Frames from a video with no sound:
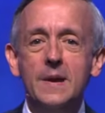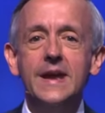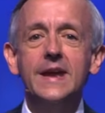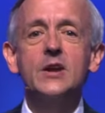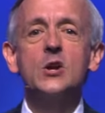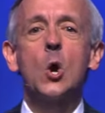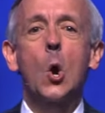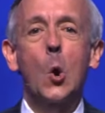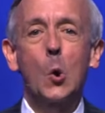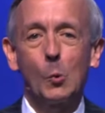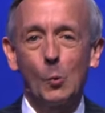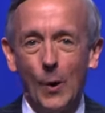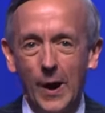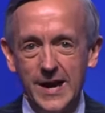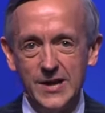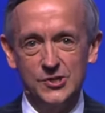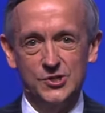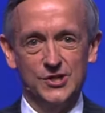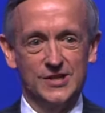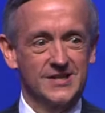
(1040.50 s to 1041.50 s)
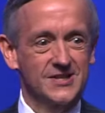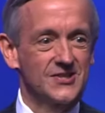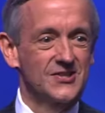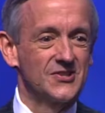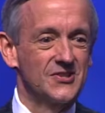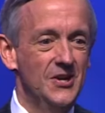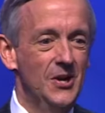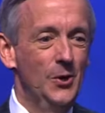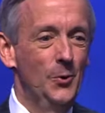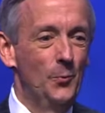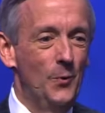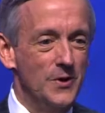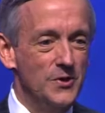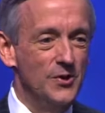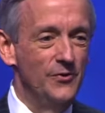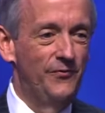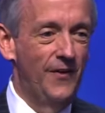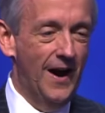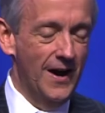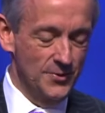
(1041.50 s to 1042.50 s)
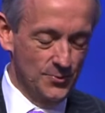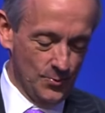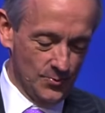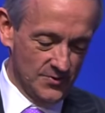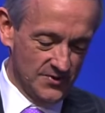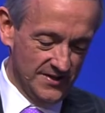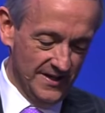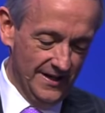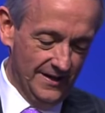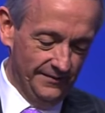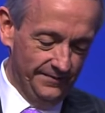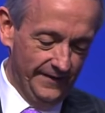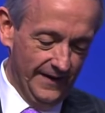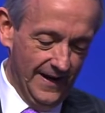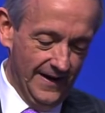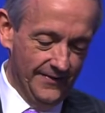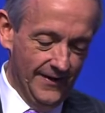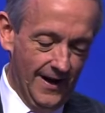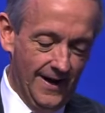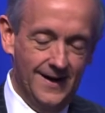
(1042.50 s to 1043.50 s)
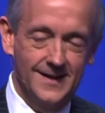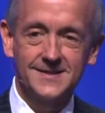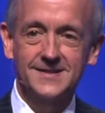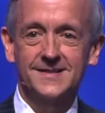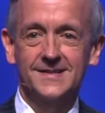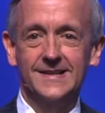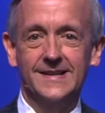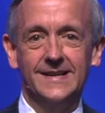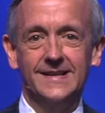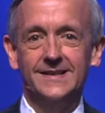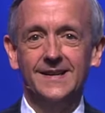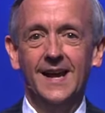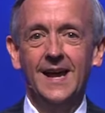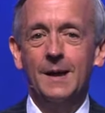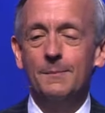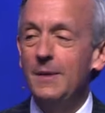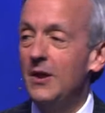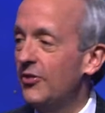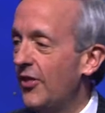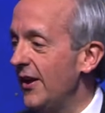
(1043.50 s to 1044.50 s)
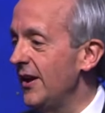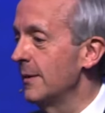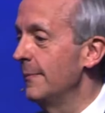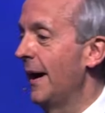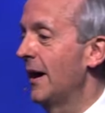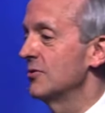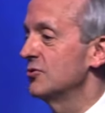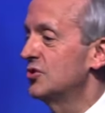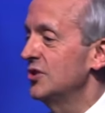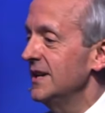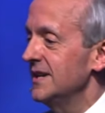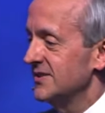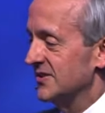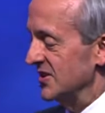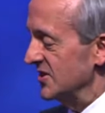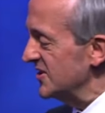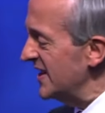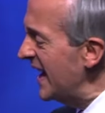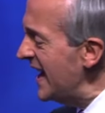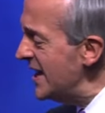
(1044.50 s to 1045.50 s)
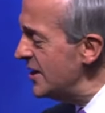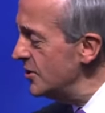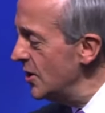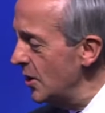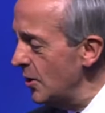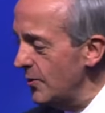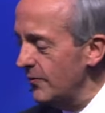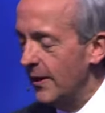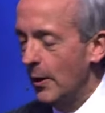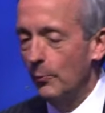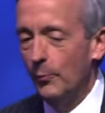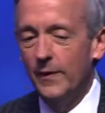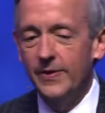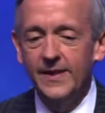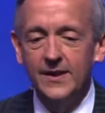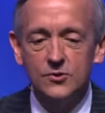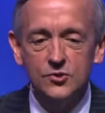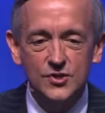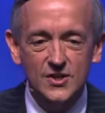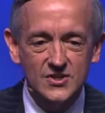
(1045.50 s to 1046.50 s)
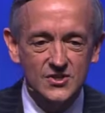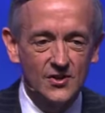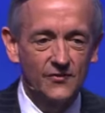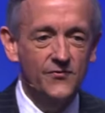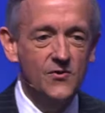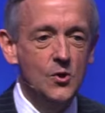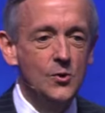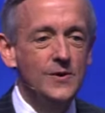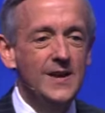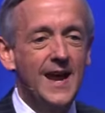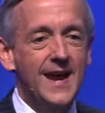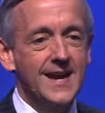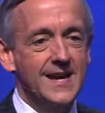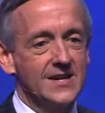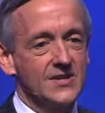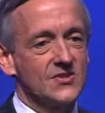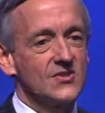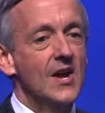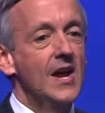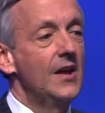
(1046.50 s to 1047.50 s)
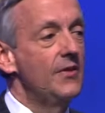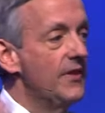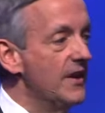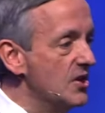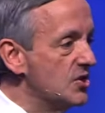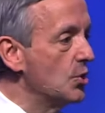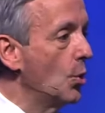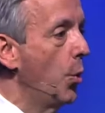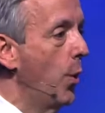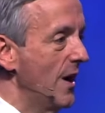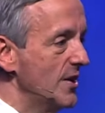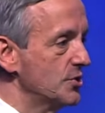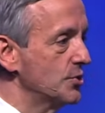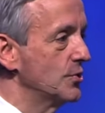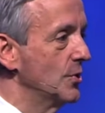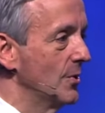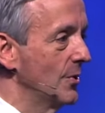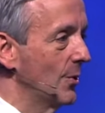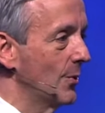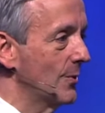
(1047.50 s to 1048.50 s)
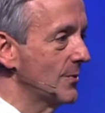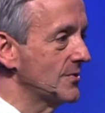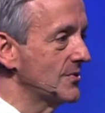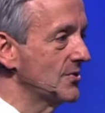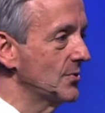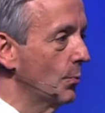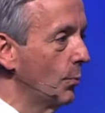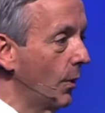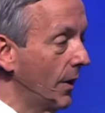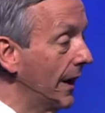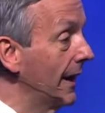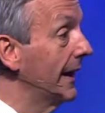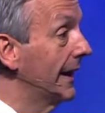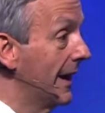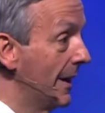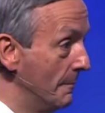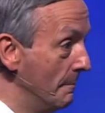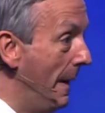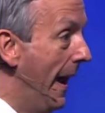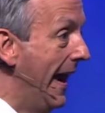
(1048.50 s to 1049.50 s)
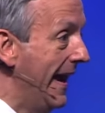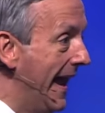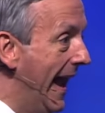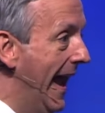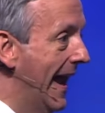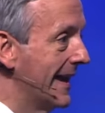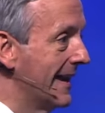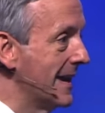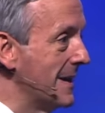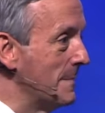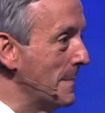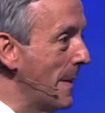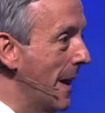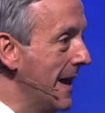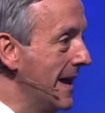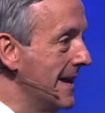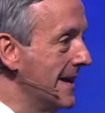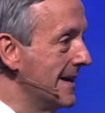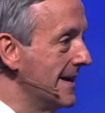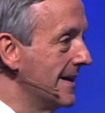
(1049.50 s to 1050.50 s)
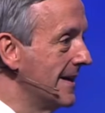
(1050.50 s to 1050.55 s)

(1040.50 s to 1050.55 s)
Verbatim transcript: be courageous when you find yourself in the hot seat. I mean, think about Jesus. He knew that within just a few days, these questioners were going to come back at him